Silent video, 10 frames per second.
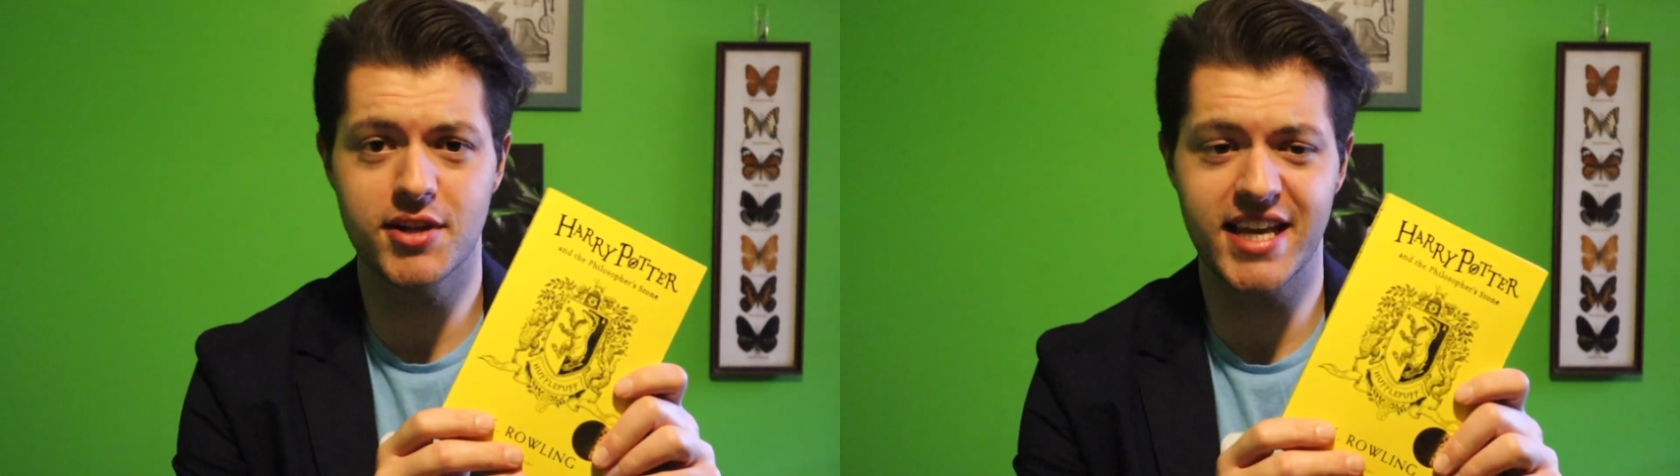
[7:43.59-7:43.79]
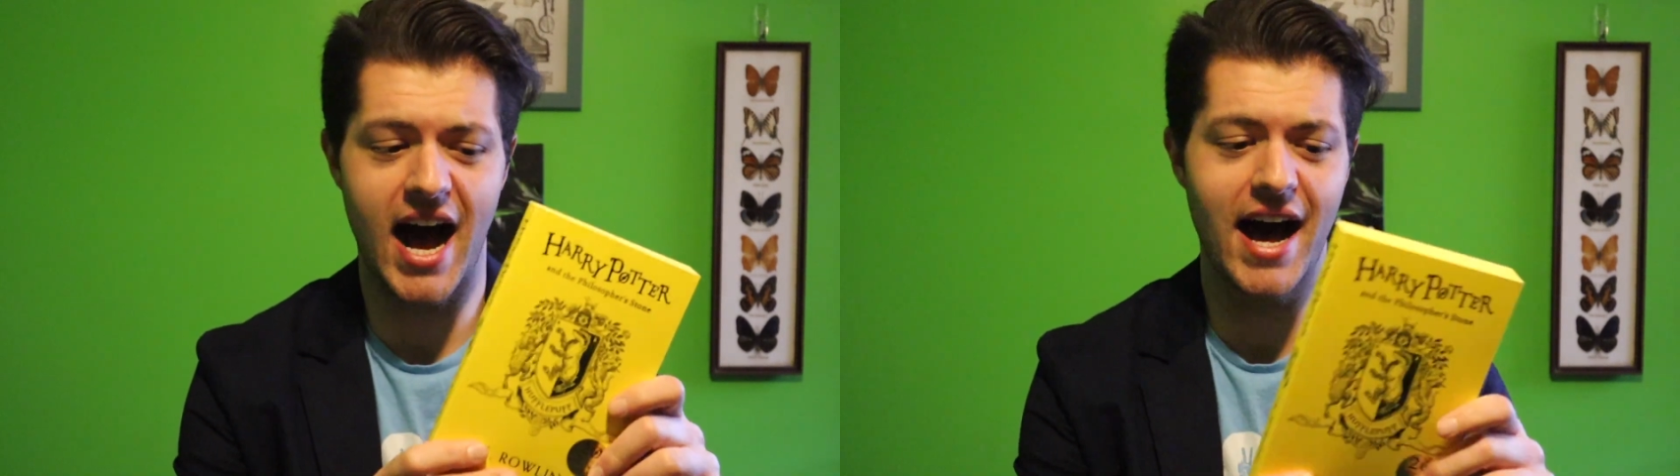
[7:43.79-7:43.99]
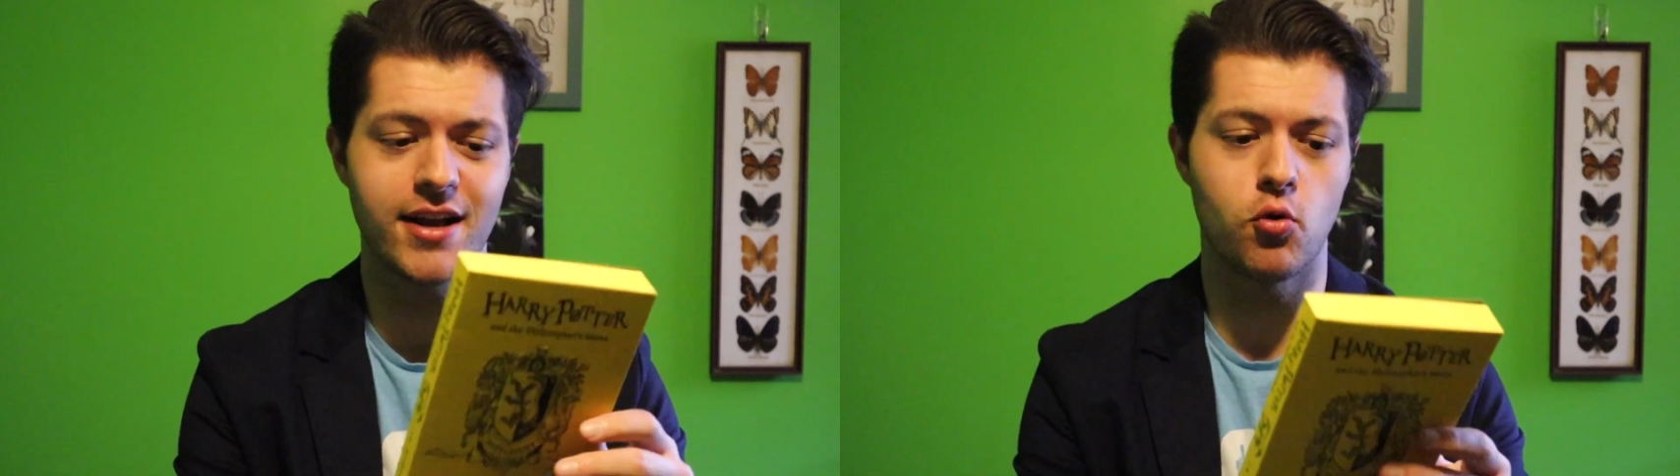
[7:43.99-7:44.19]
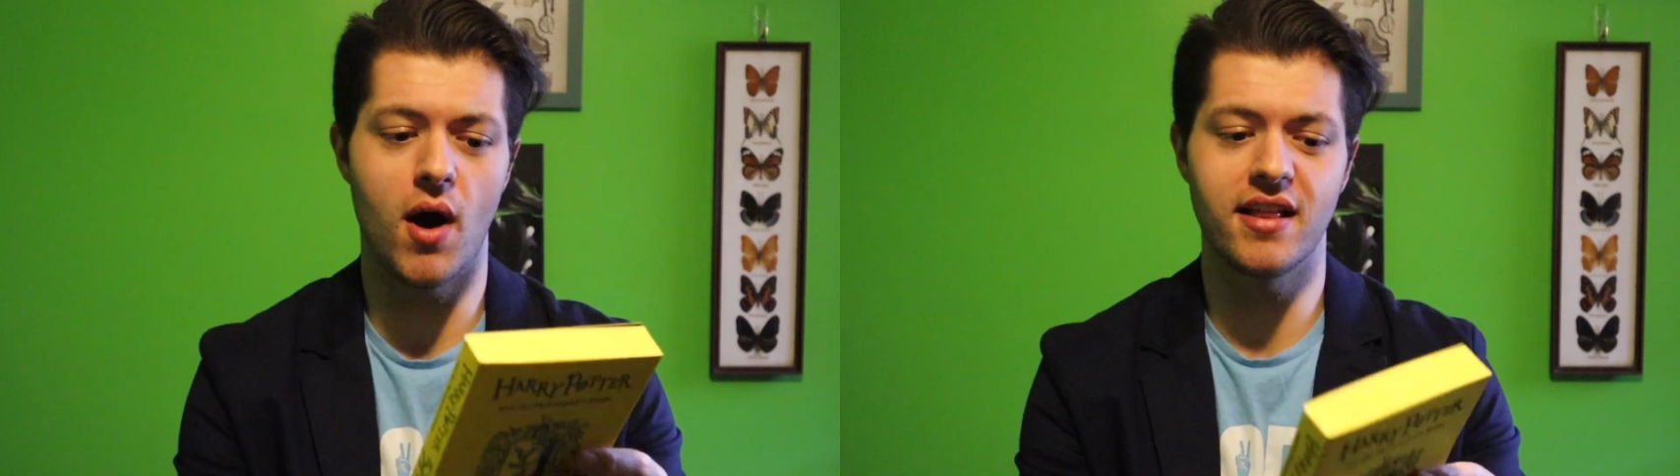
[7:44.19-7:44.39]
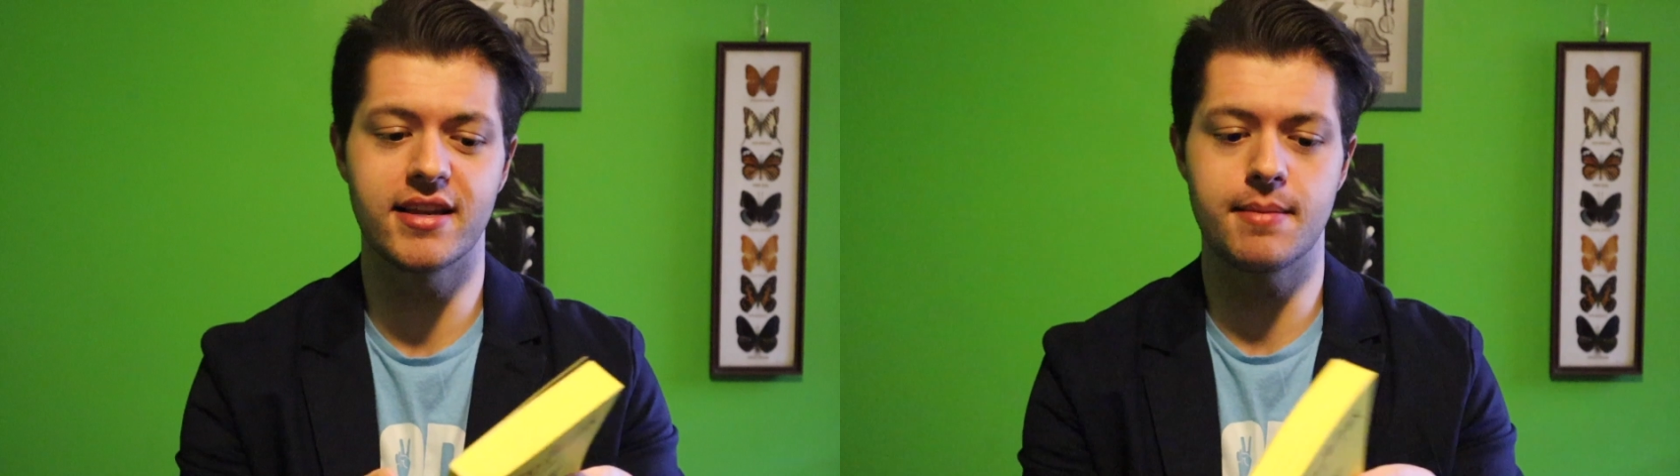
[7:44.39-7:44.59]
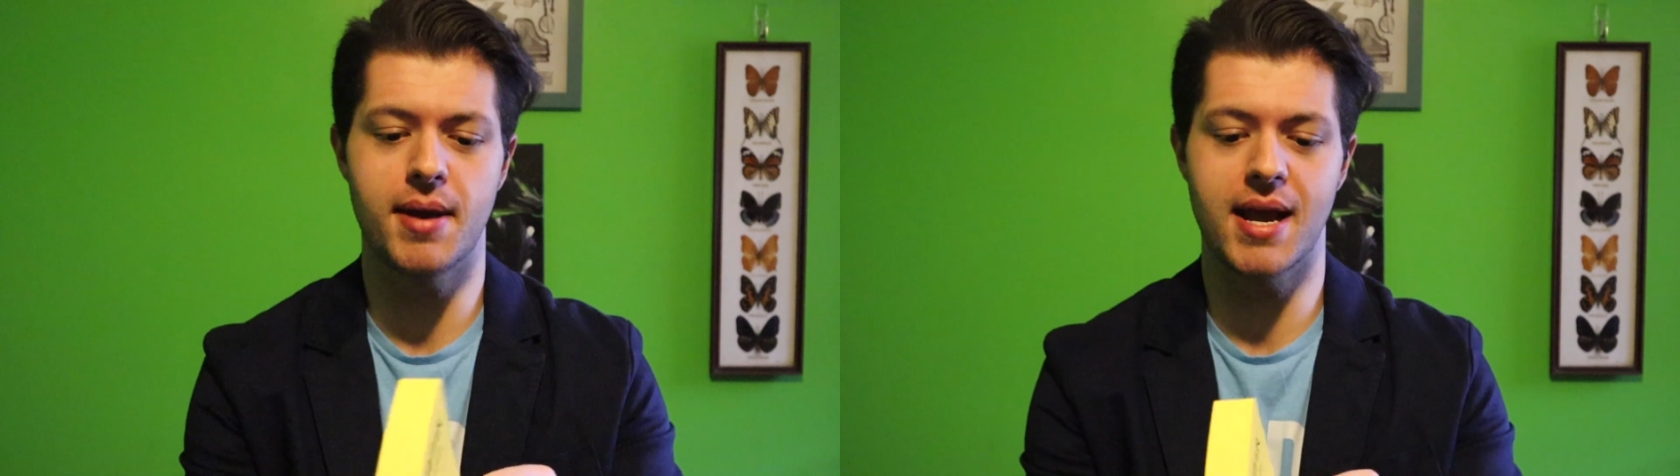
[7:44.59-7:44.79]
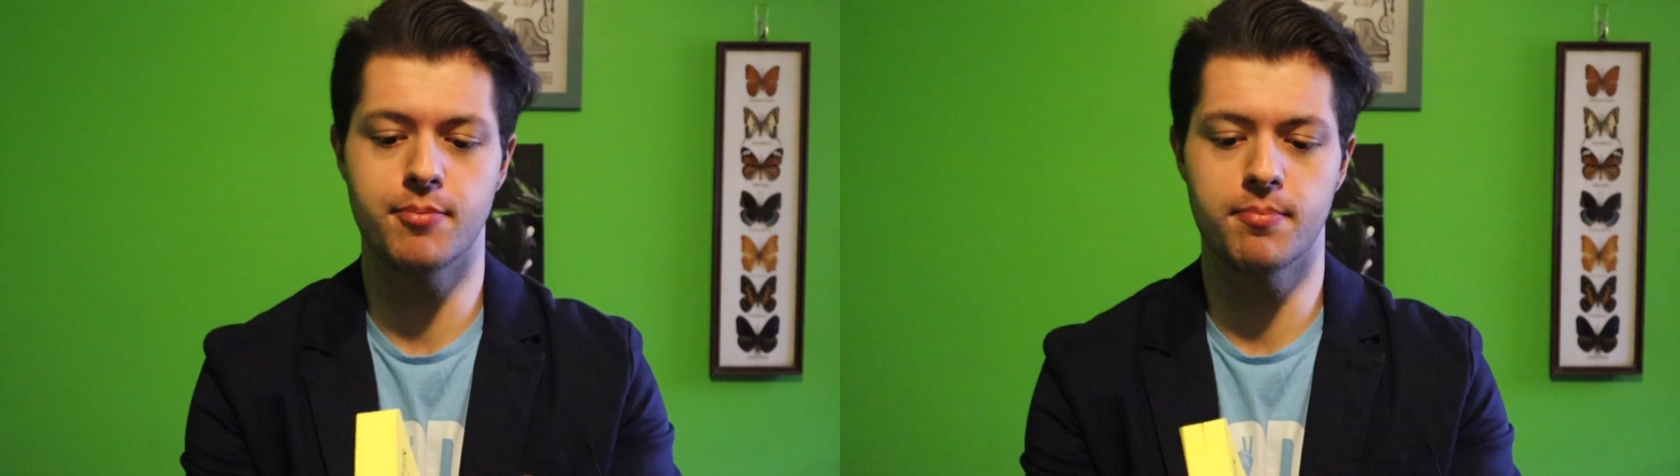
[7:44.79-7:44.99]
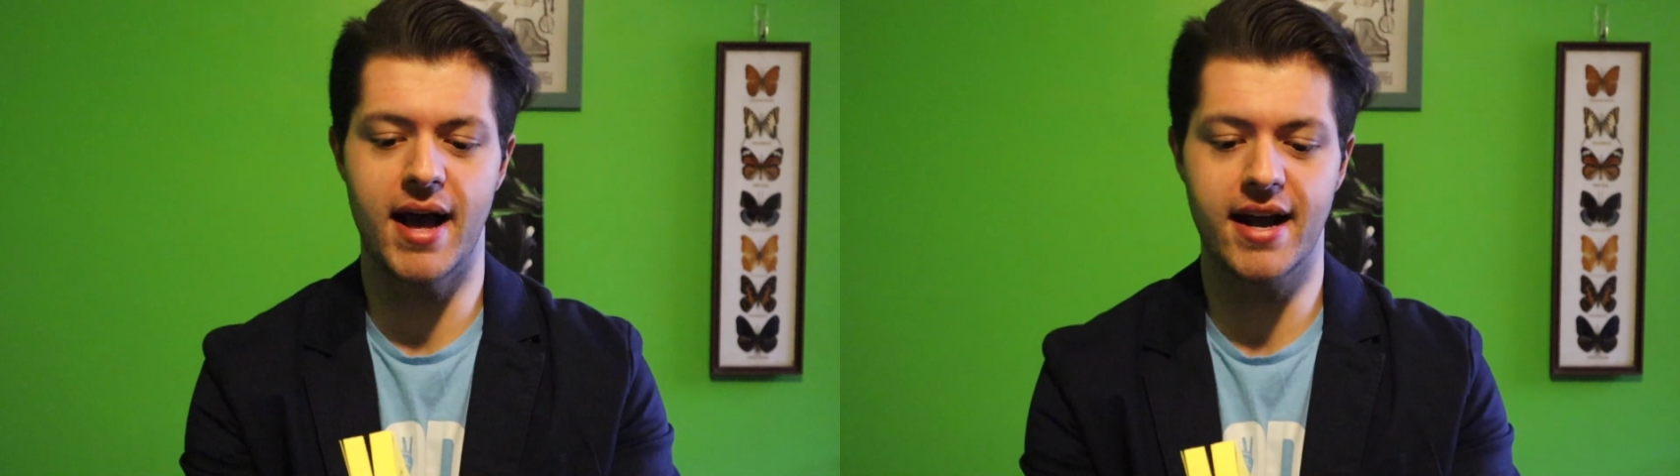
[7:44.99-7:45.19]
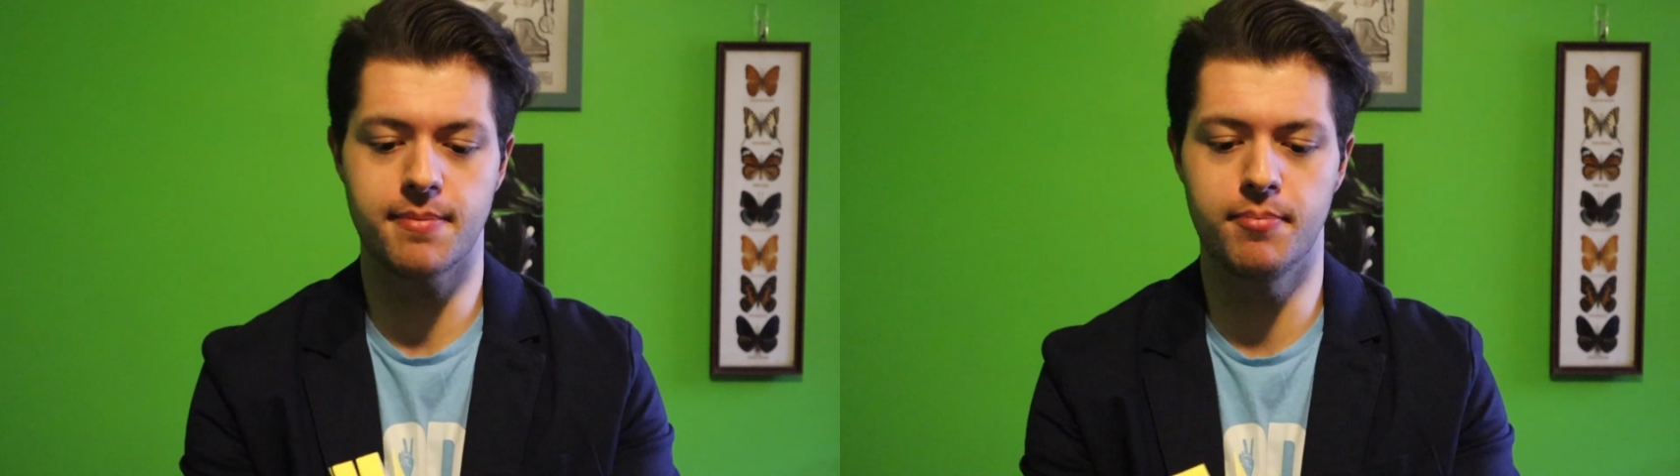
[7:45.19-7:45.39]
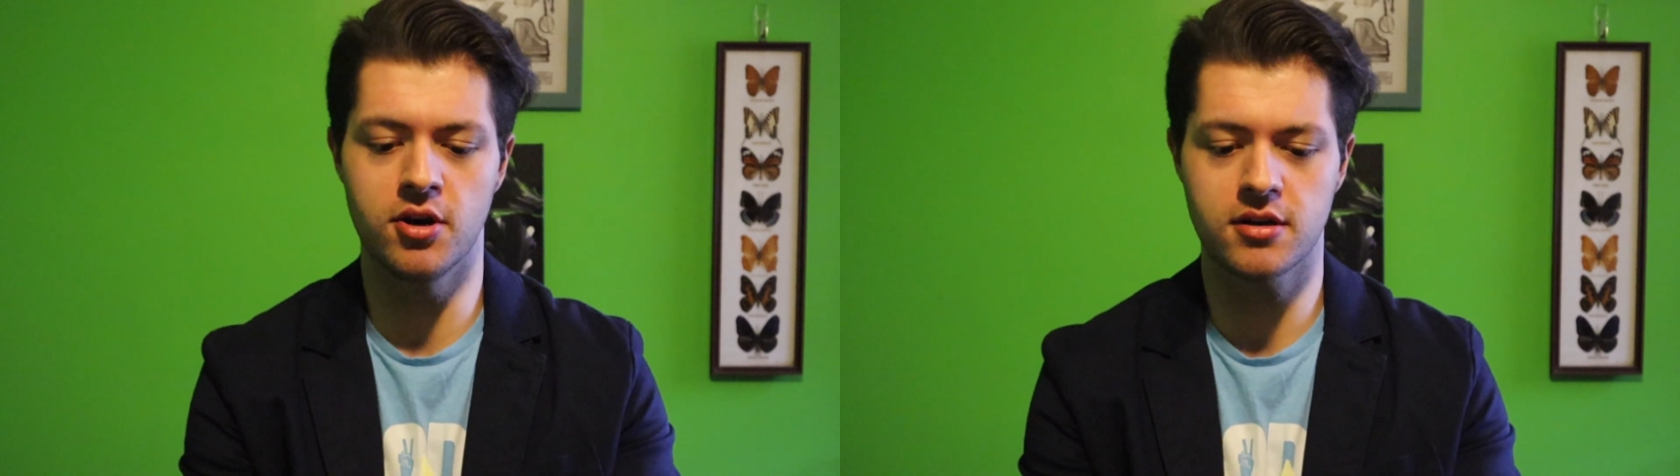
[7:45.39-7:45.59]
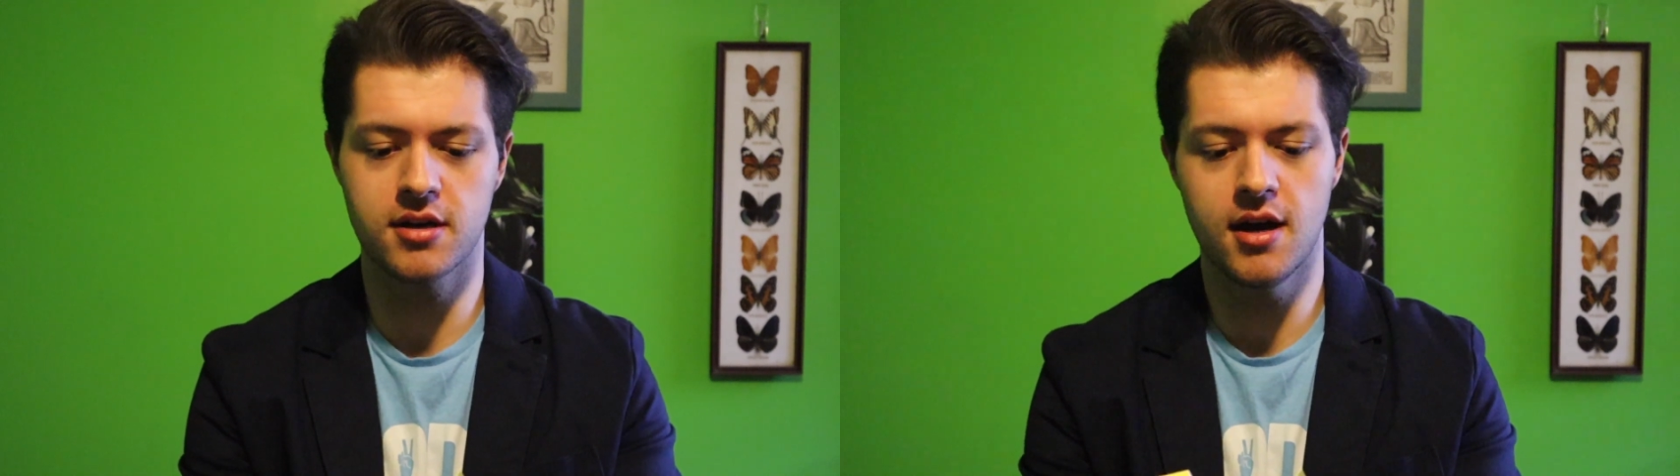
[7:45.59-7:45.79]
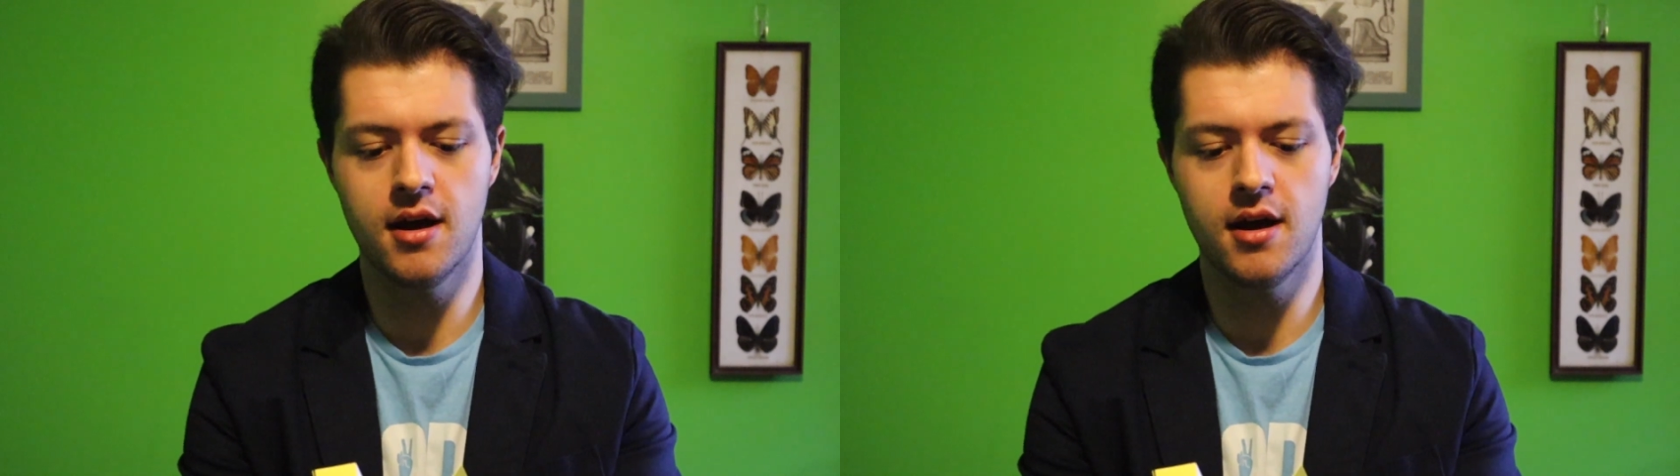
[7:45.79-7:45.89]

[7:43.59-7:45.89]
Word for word: really high quality paperback book.